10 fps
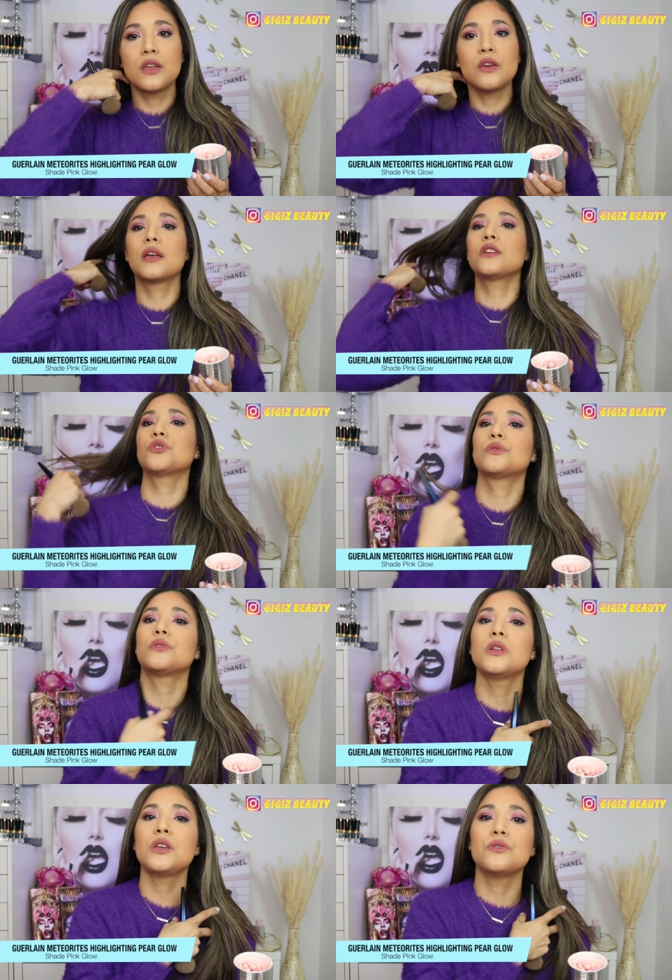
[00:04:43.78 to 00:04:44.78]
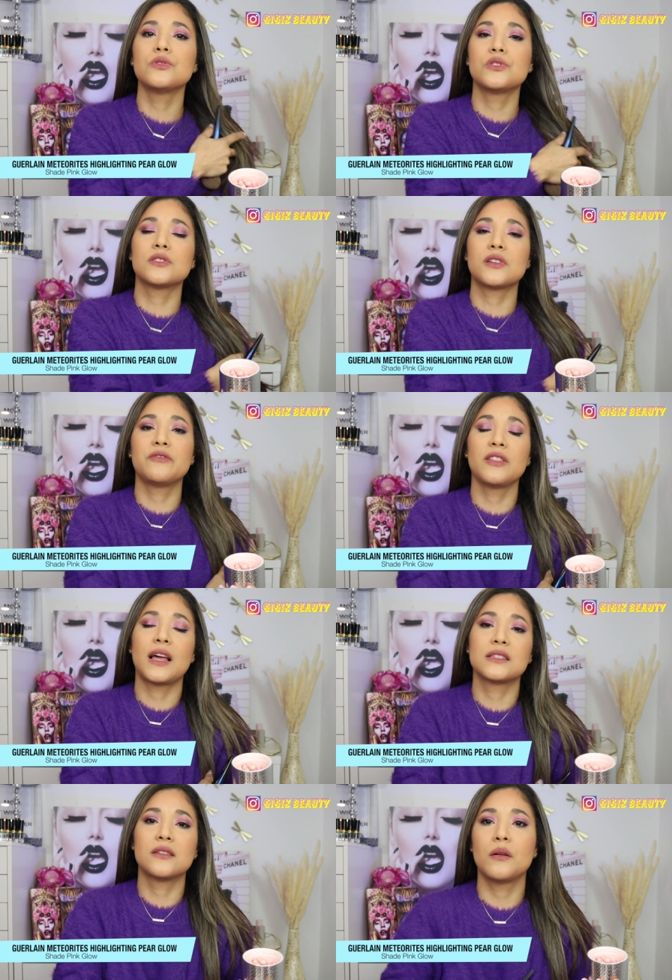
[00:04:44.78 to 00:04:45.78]
You can totally use just a
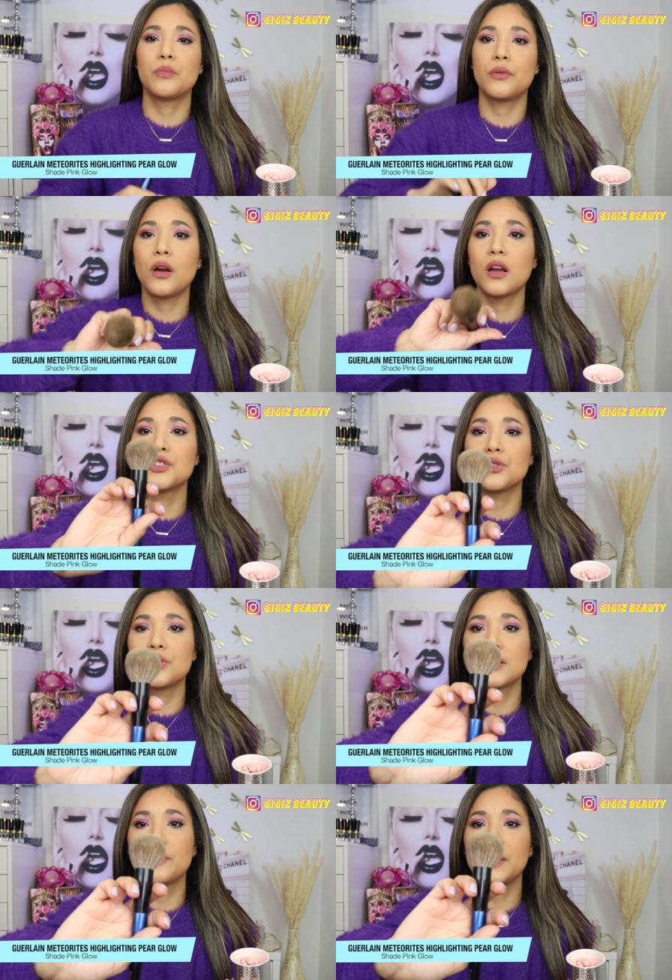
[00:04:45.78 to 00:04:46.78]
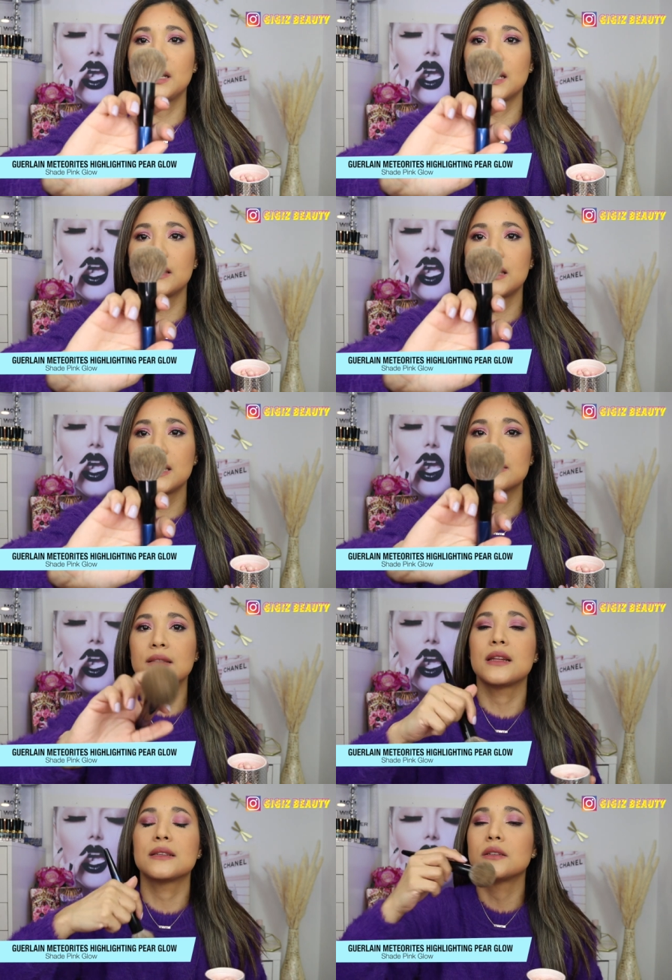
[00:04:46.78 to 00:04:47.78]
flat top brush or something like this
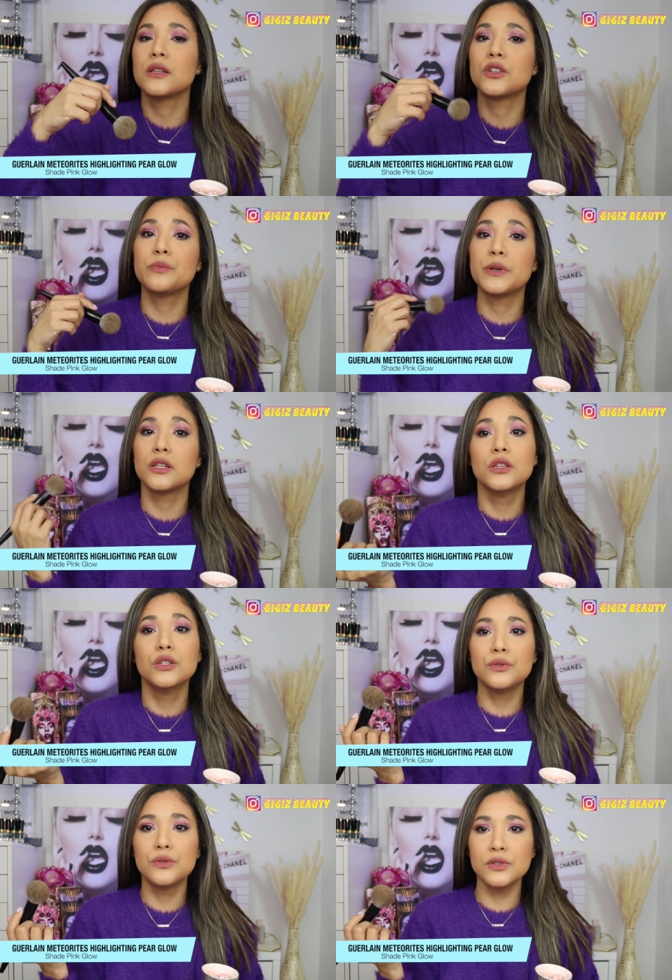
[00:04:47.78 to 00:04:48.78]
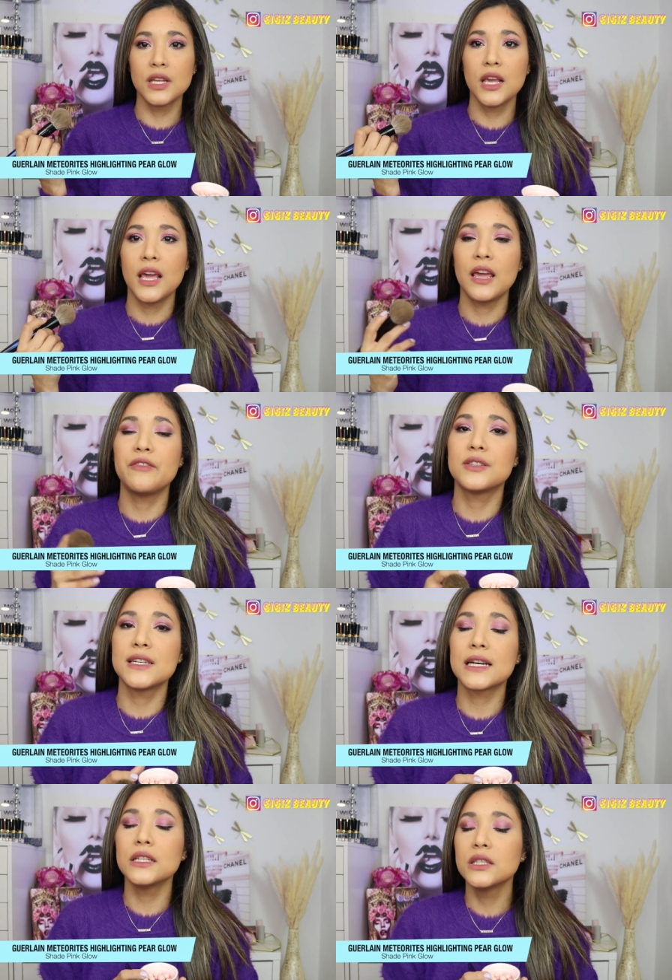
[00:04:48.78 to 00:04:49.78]
that is a little bit loose. If you
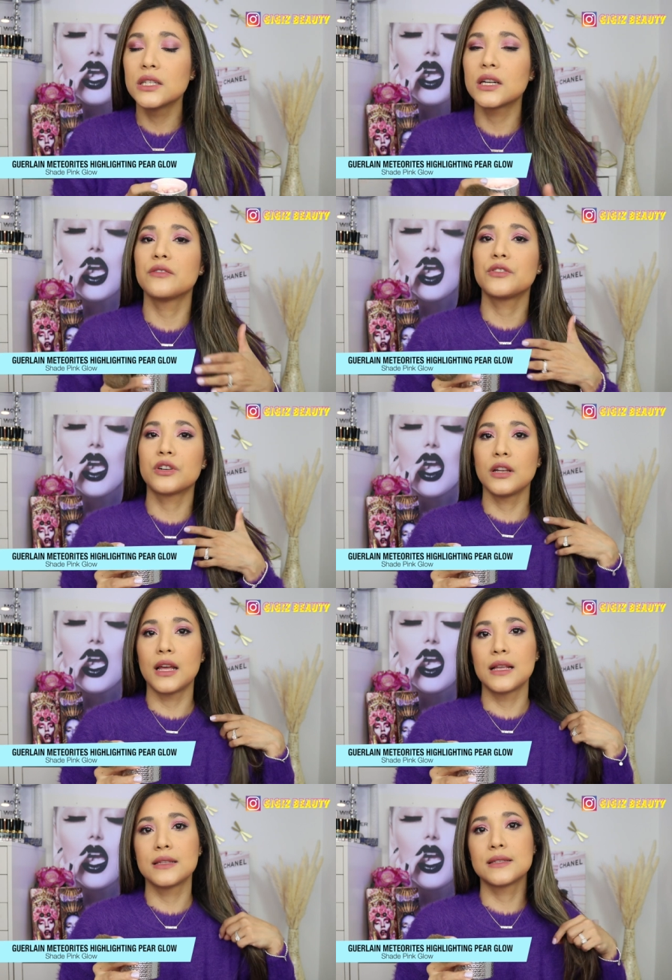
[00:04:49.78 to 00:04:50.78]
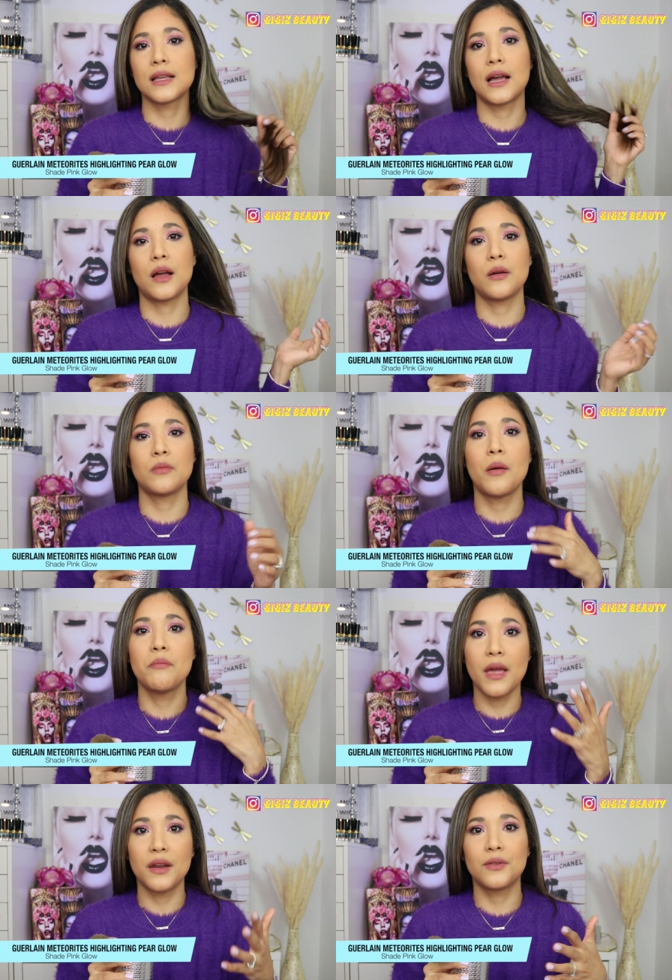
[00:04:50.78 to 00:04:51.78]
take a look at Guerlain's
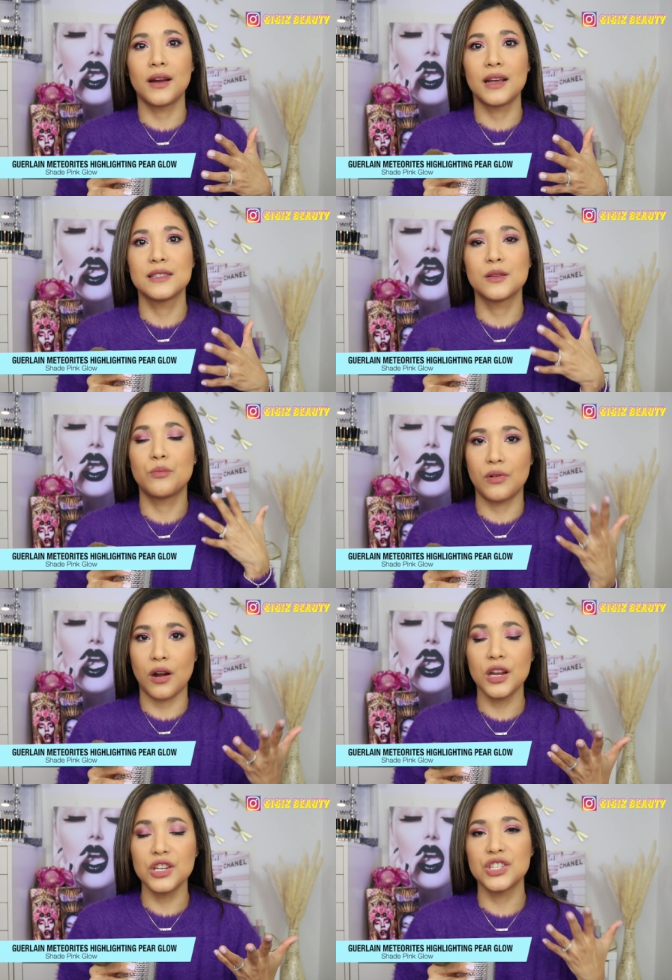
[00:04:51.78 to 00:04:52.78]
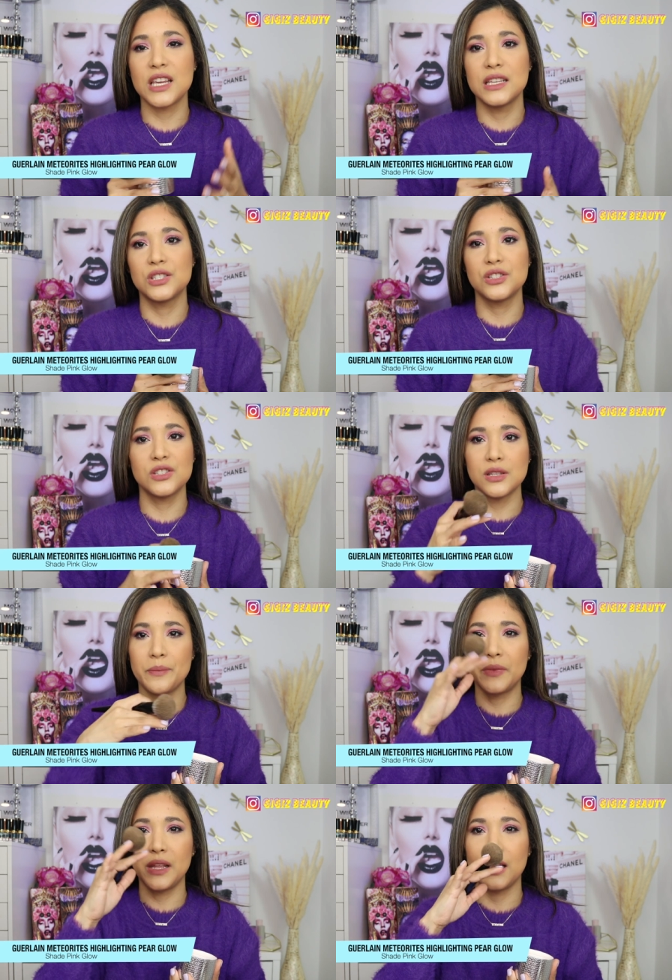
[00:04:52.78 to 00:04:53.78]
Meteorites brush, it's just
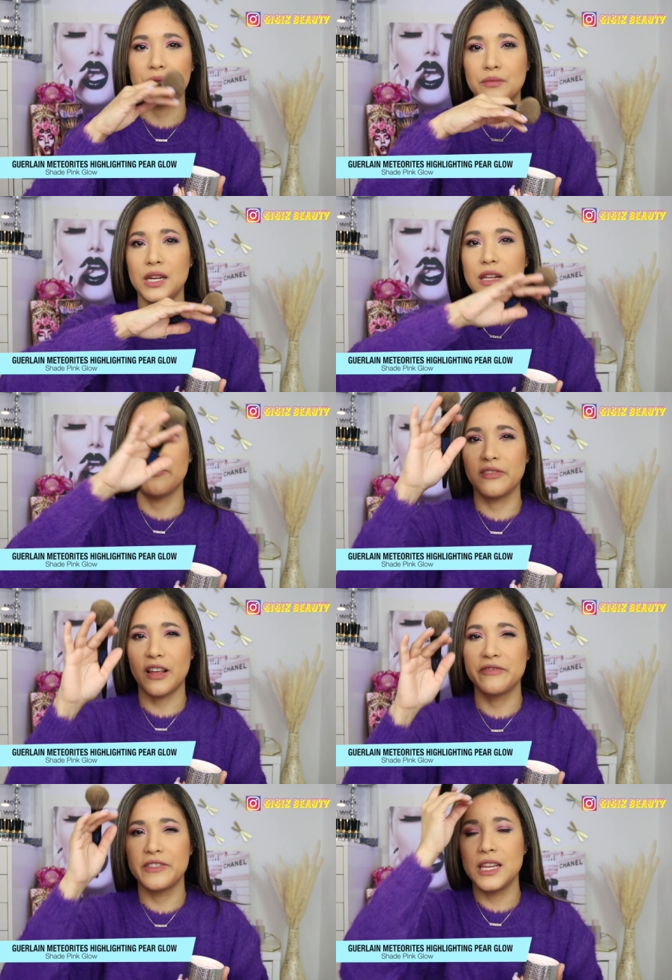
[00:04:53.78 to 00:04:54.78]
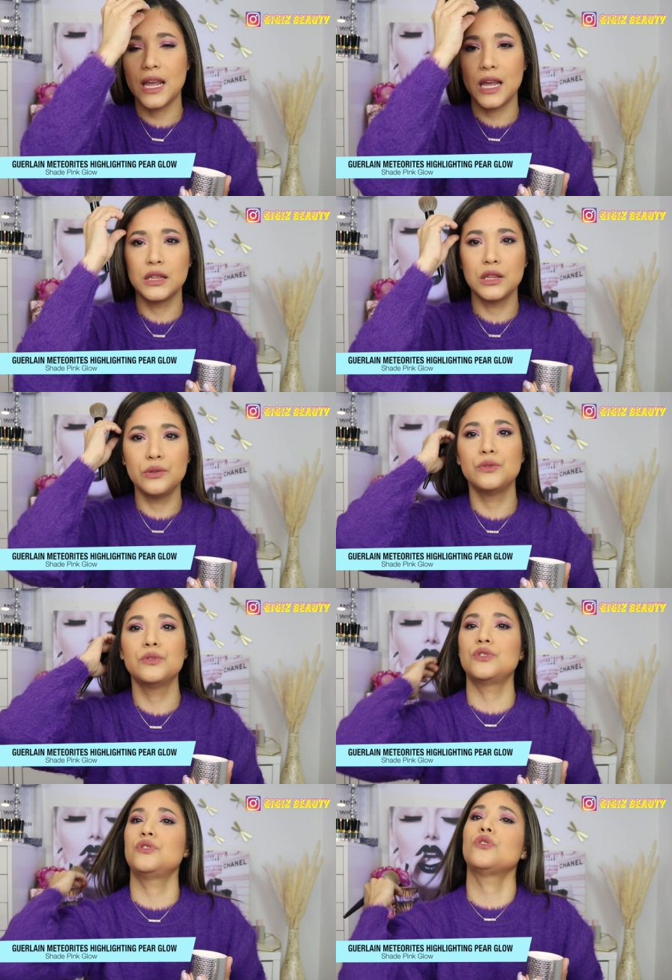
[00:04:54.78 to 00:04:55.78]
something like really fluffy and
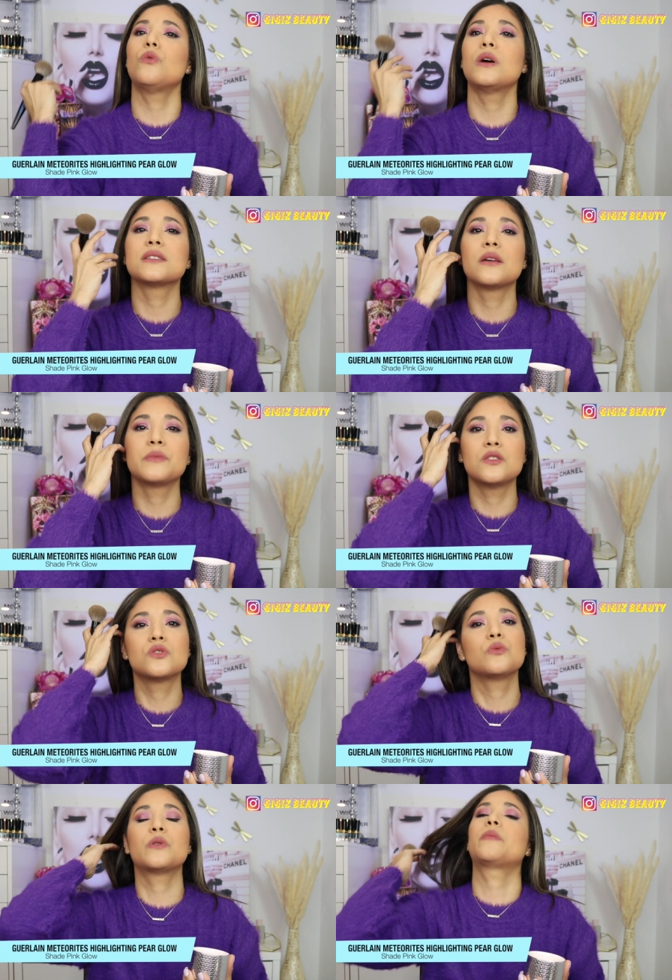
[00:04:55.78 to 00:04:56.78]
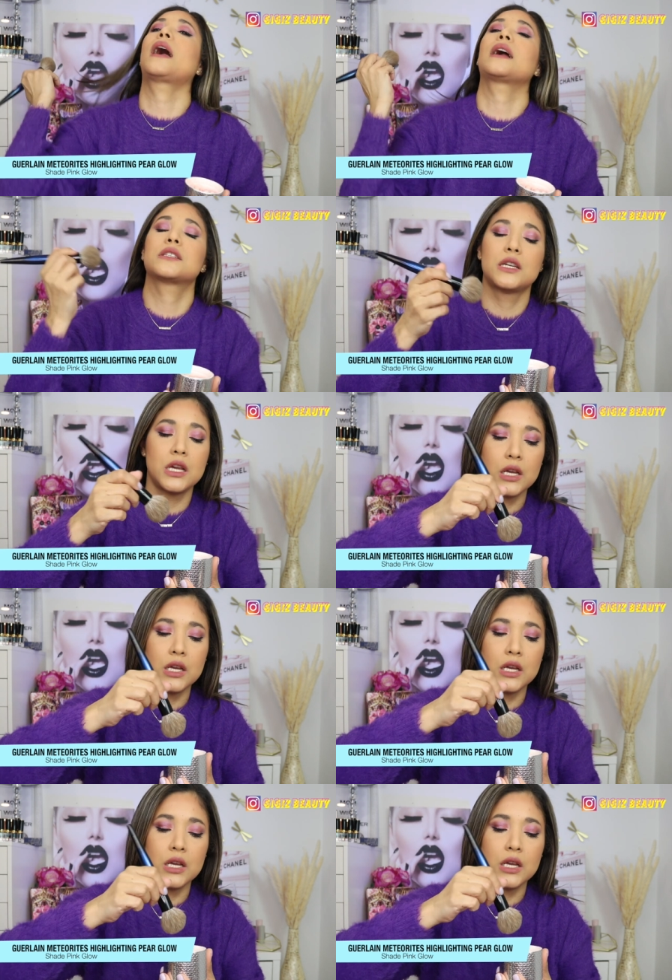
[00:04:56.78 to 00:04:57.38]
loose. You don't want something super packed.